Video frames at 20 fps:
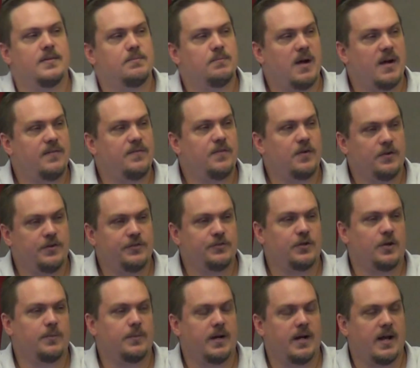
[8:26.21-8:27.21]
My first
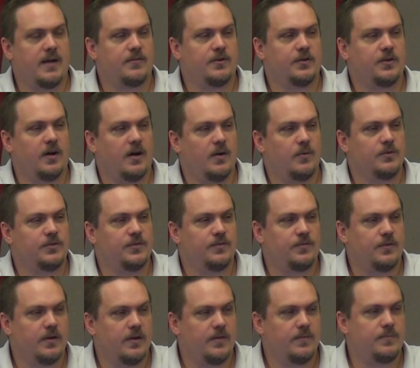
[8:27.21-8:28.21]
sermon I ever taught was in
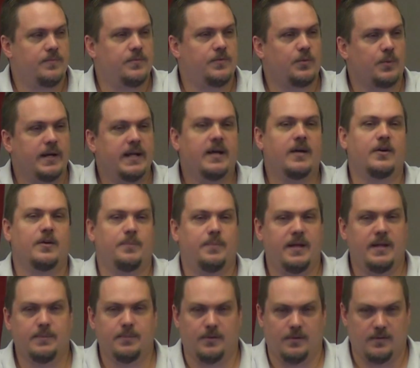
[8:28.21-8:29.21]
front of 300
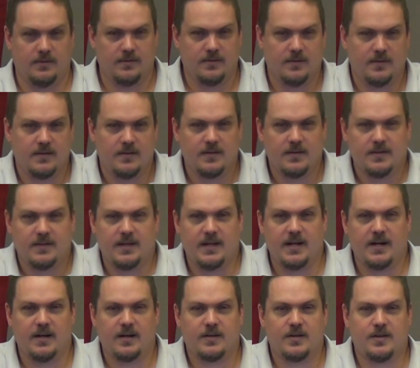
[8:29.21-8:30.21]
people
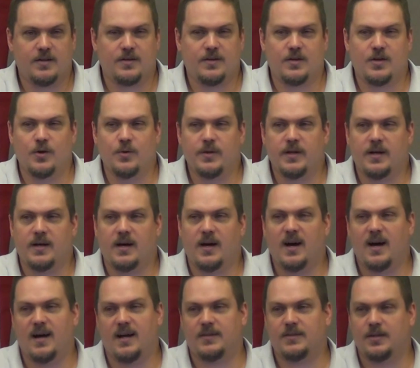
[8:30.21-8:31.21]
in a Kuna
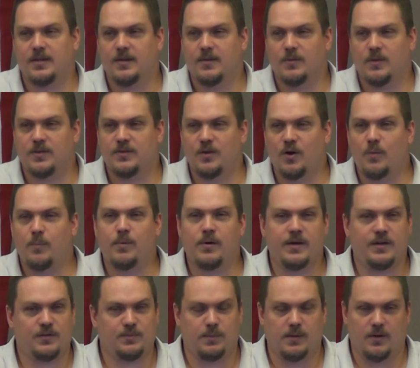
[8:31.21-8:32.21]
hut with no
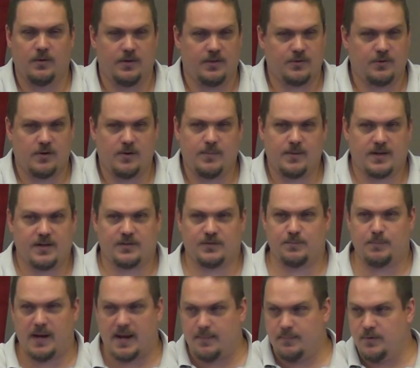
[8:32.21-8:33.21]
breeze blowing through it because
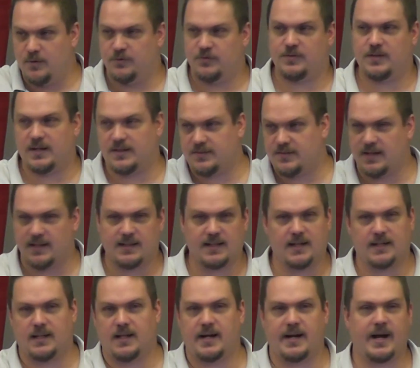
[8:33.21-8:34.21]
bamboo sticks doesn't
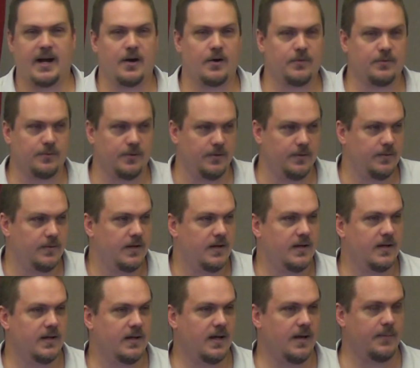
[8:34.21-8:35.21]
let a lot of air through.
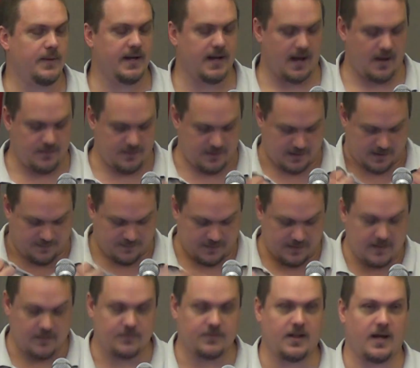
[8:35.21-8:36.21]
I mean,
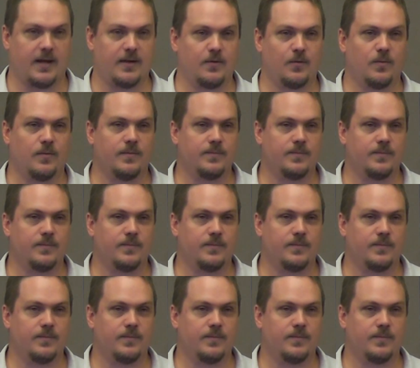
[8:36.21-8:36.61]
it was like